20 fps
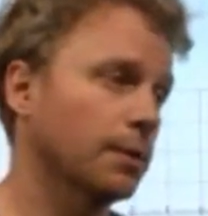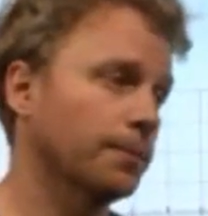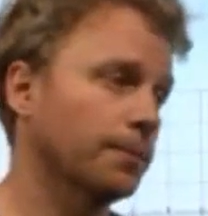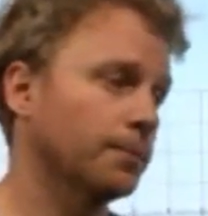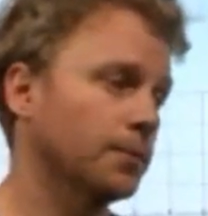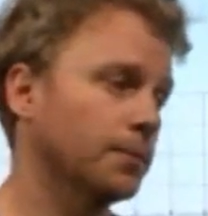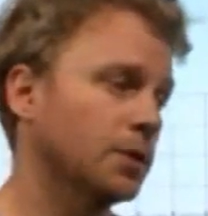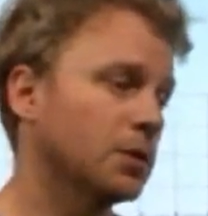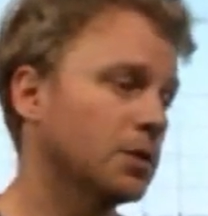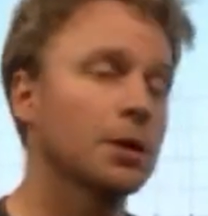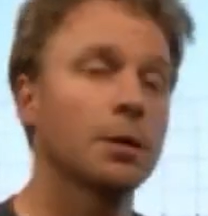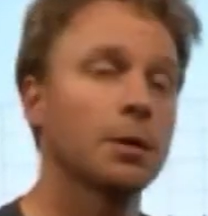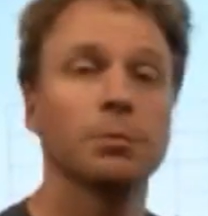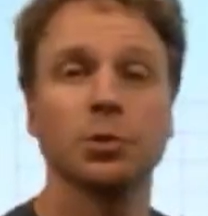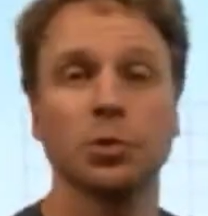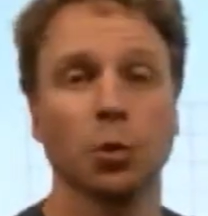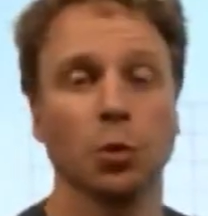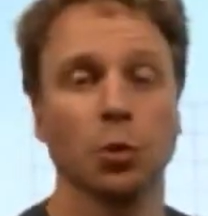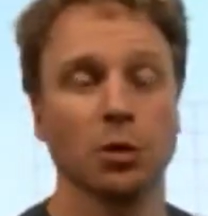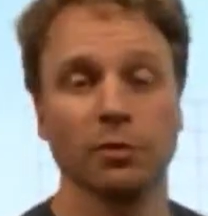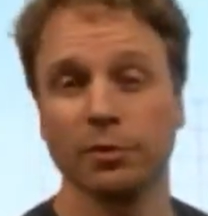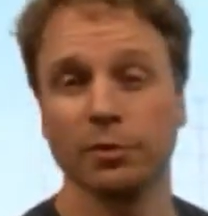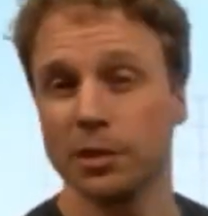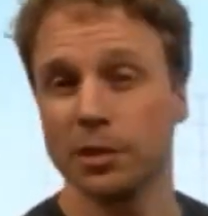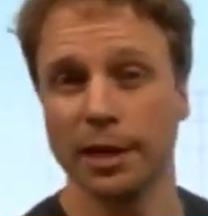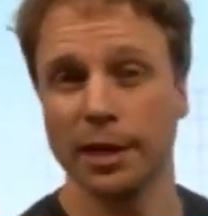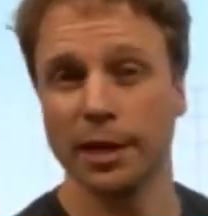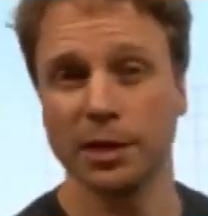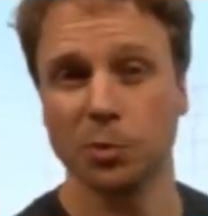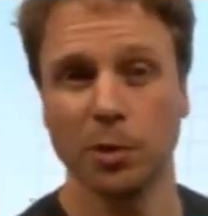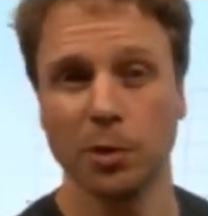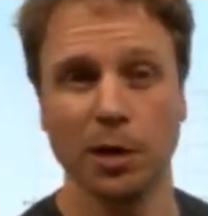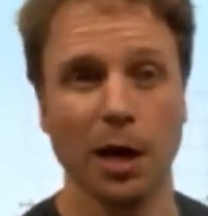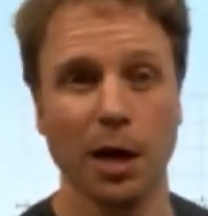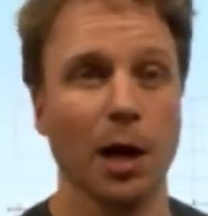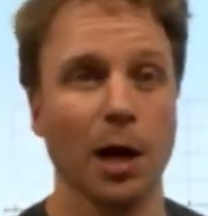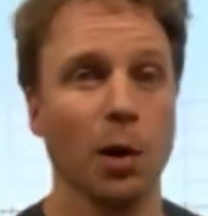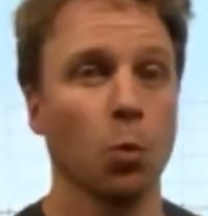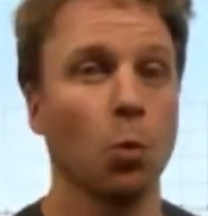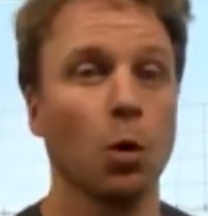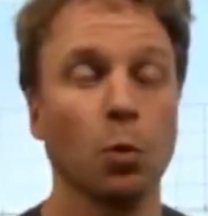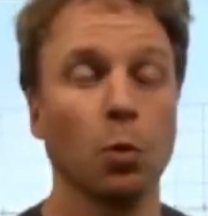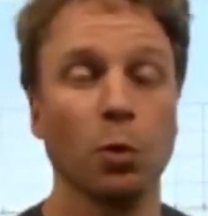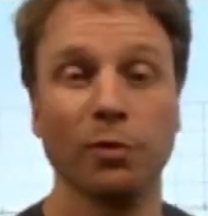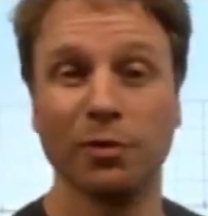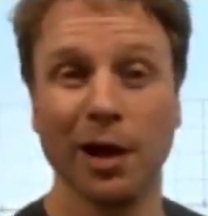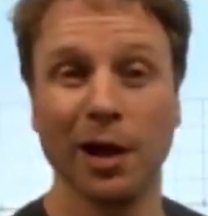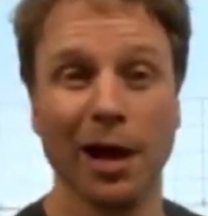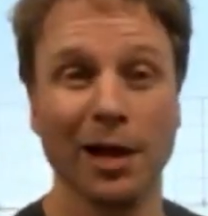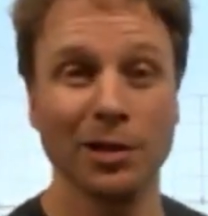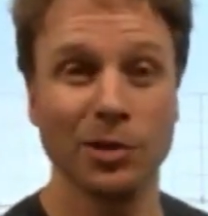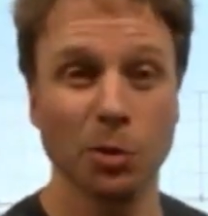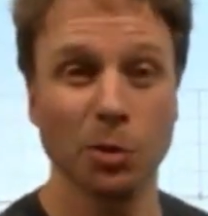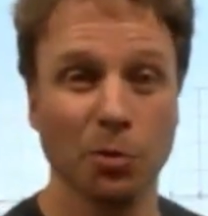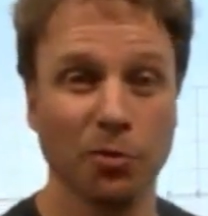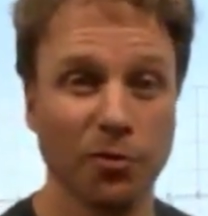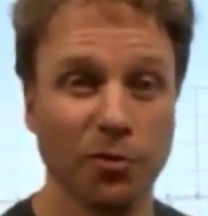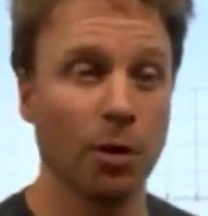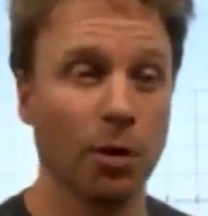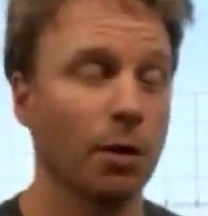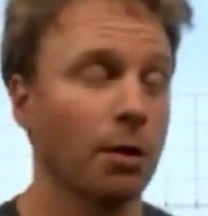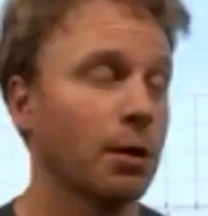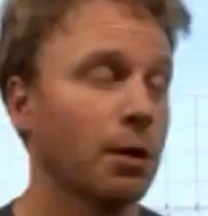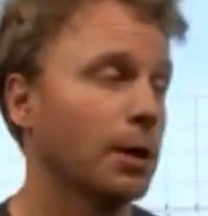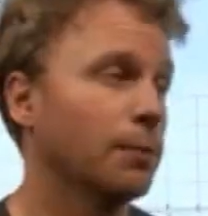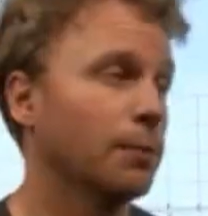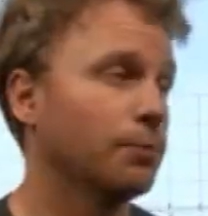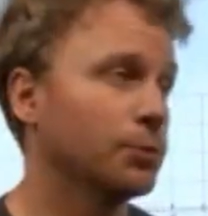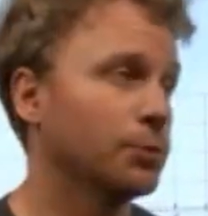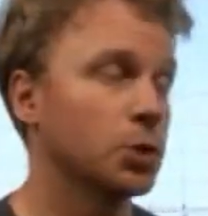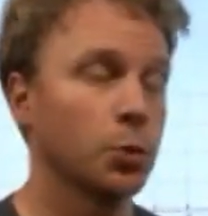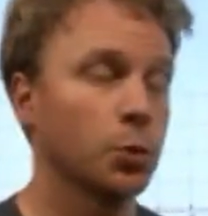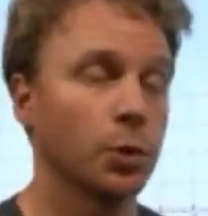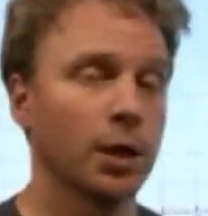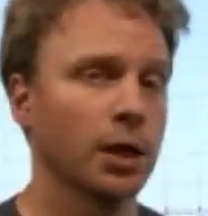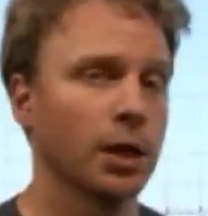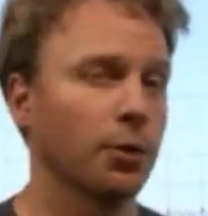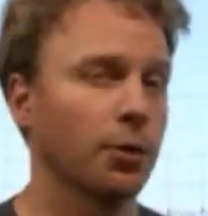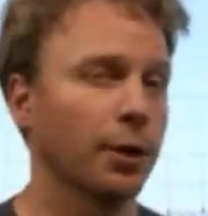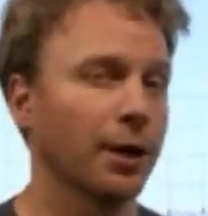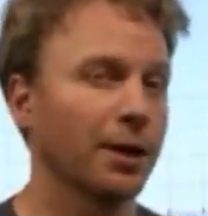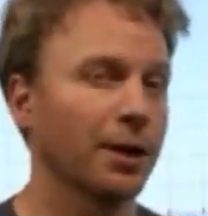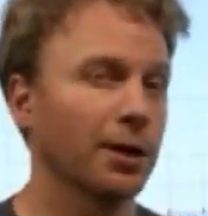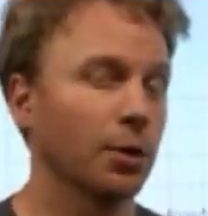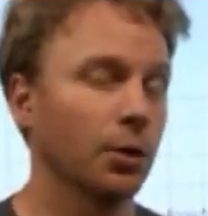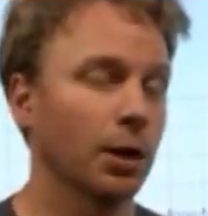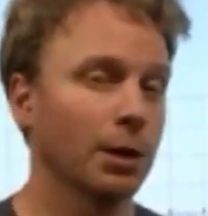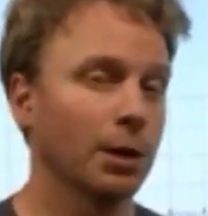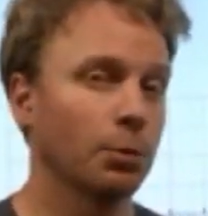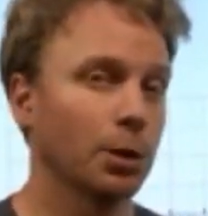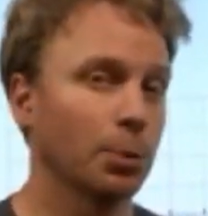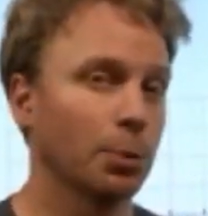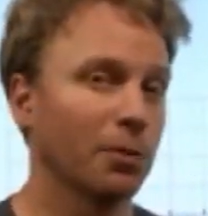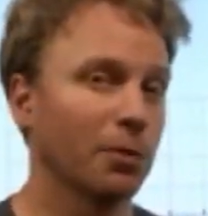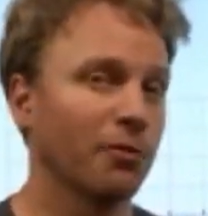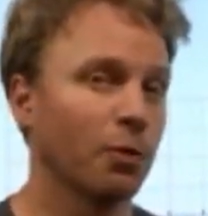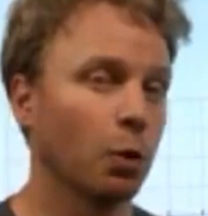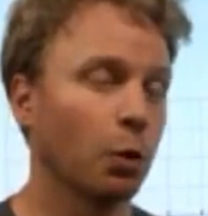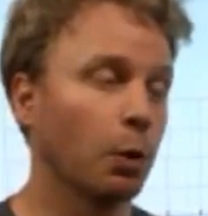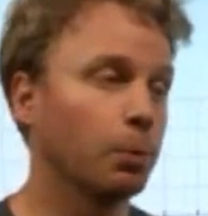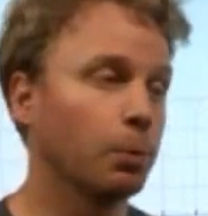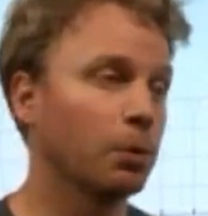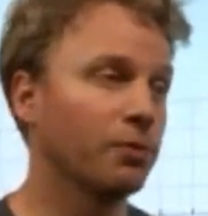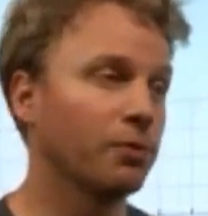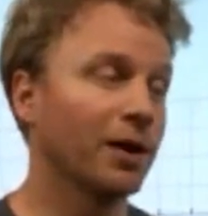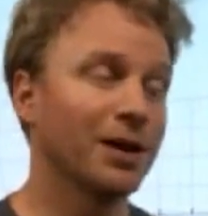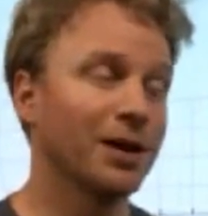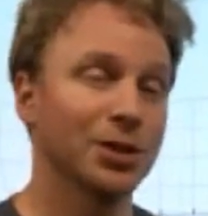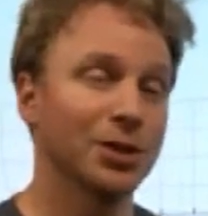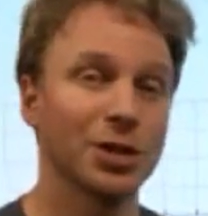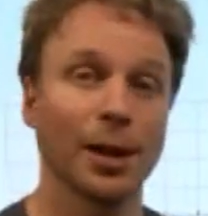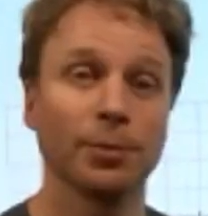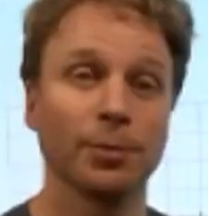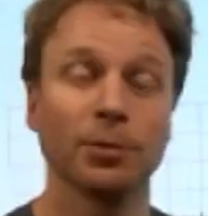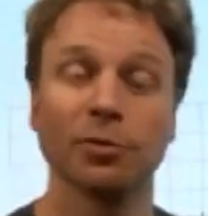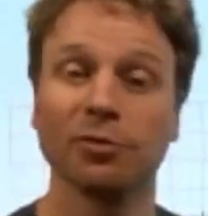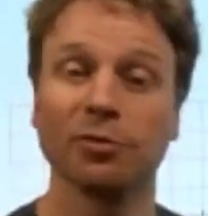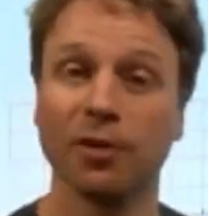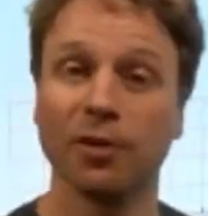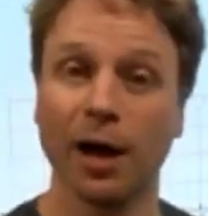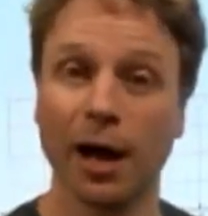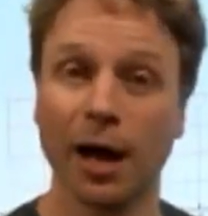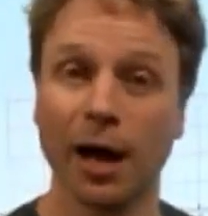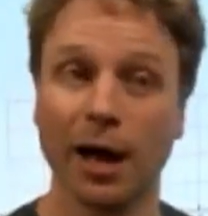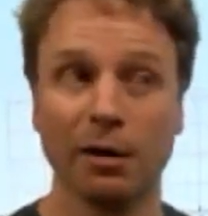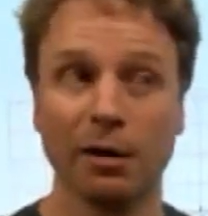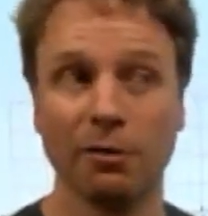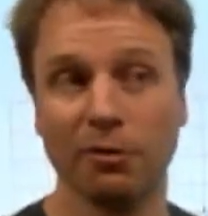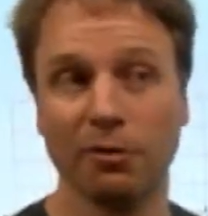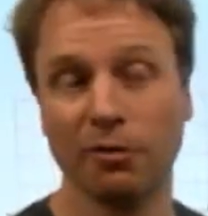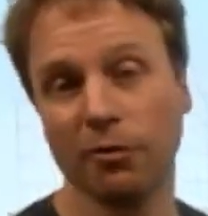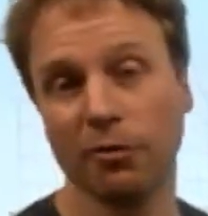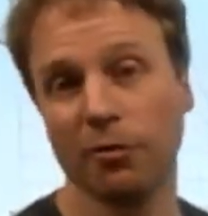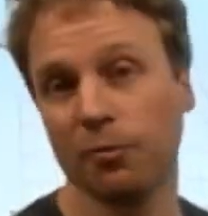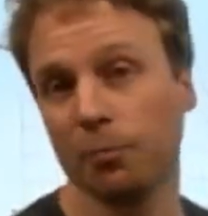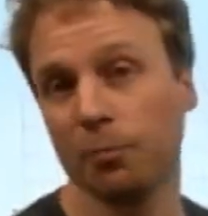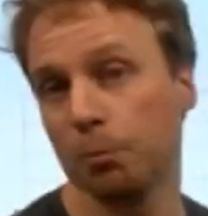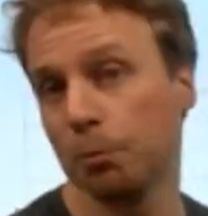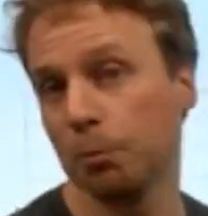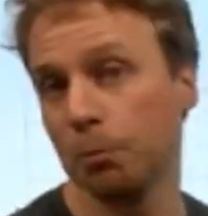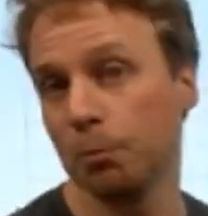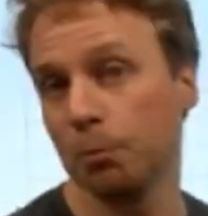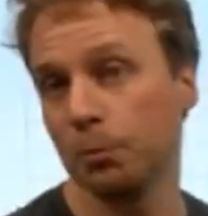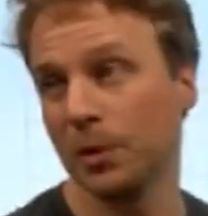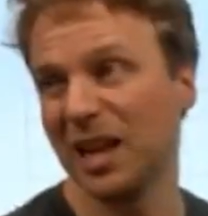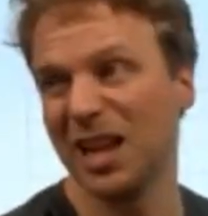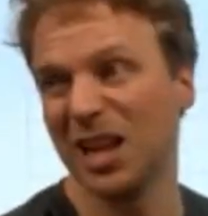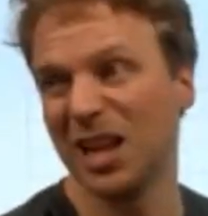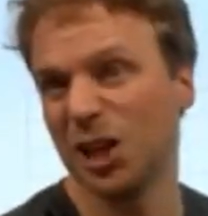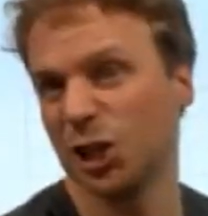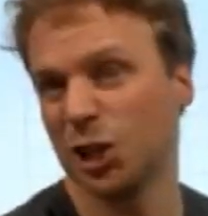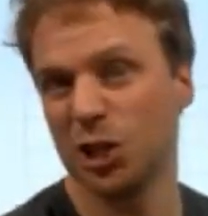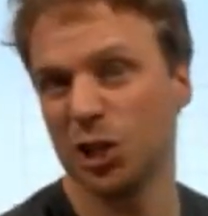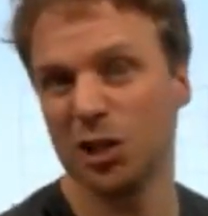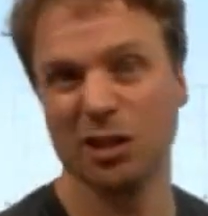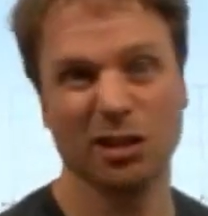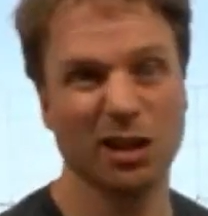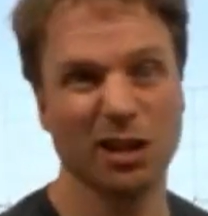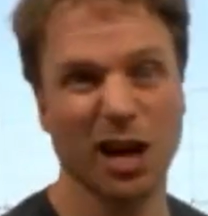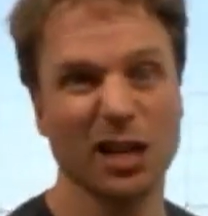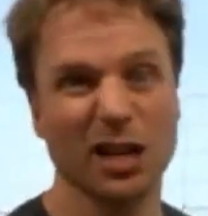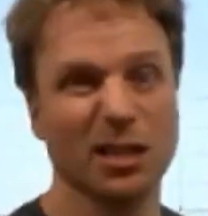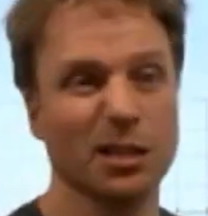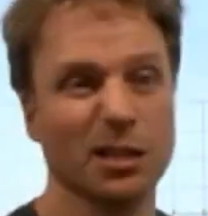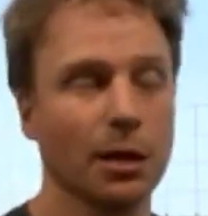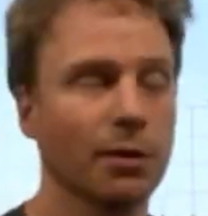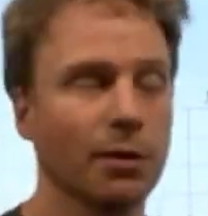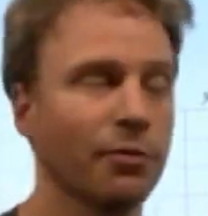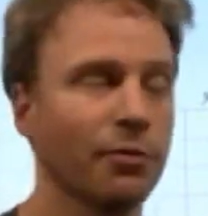some sort of assessment on what we've got so far, just so we can get a grade in the grade book before we move on to chapter 5-ish kind of stuff,